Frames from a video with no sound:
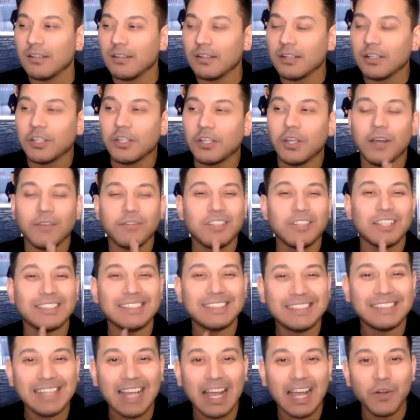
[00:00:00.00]
you have to
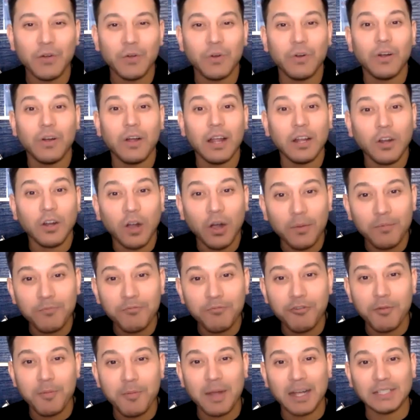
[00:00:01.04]
settle and
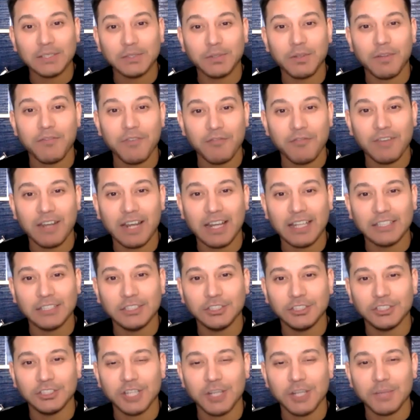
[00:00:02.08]
compromise within
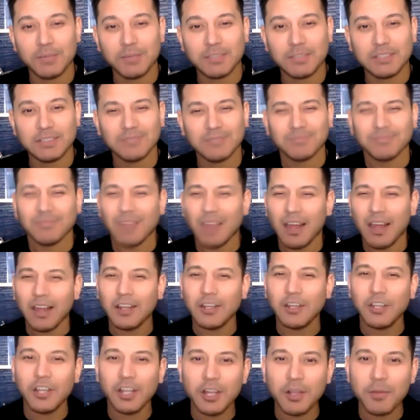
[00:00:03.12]
relationships.
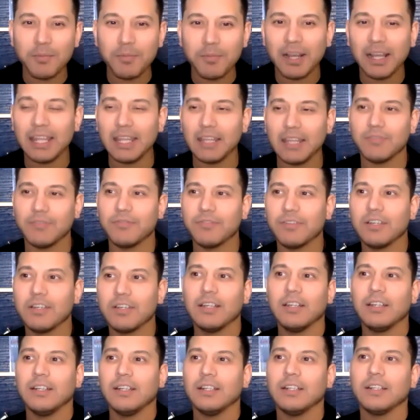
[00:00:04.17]
Another belief,
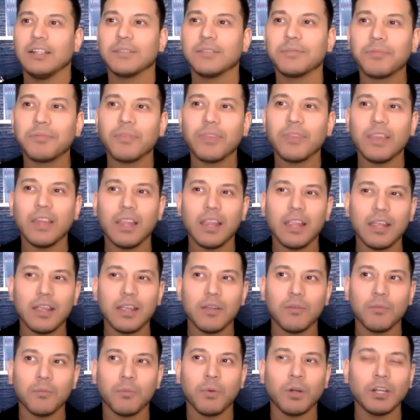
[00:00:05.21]

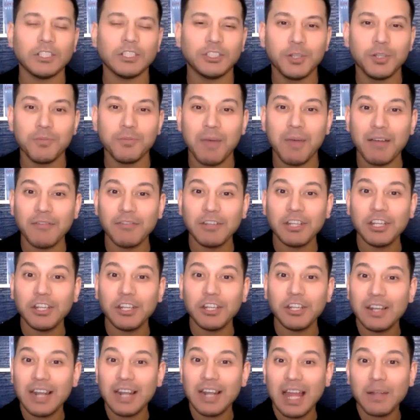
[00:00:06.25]
once you marry,
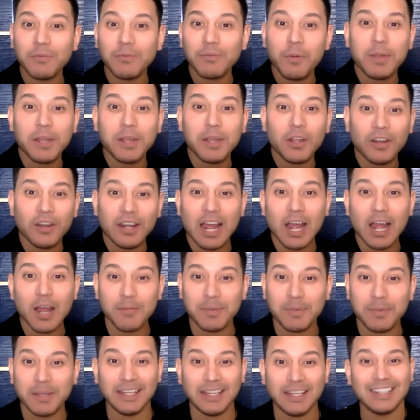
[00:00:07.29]
your life will be
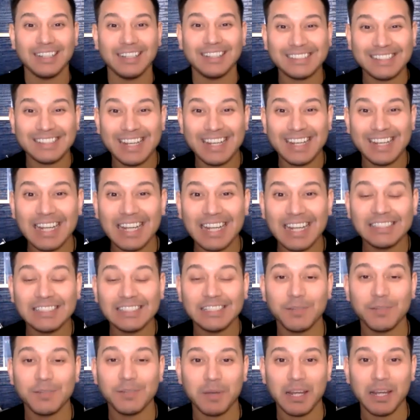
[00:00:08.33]
unhappy. It's a
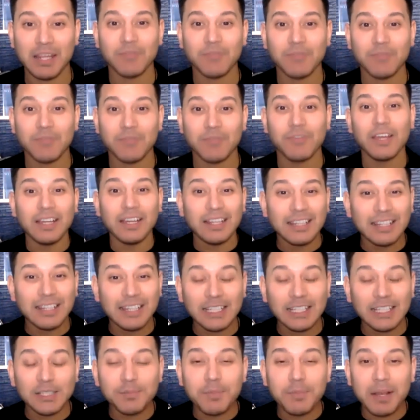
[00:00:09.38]
negative belief.
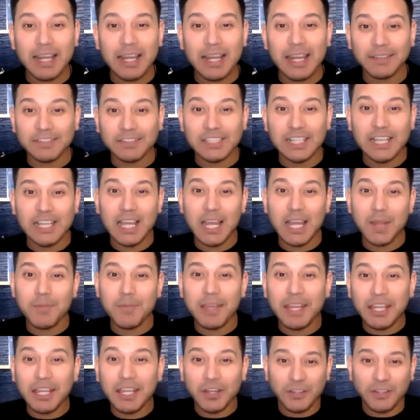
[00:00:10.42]
These beliefs
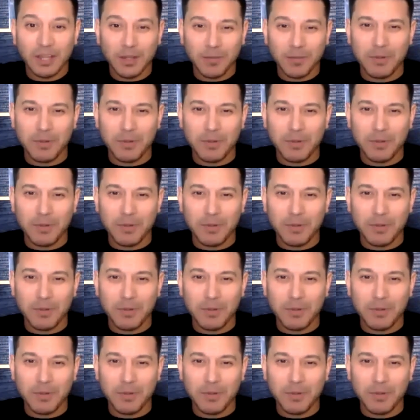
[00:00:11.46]
limit you.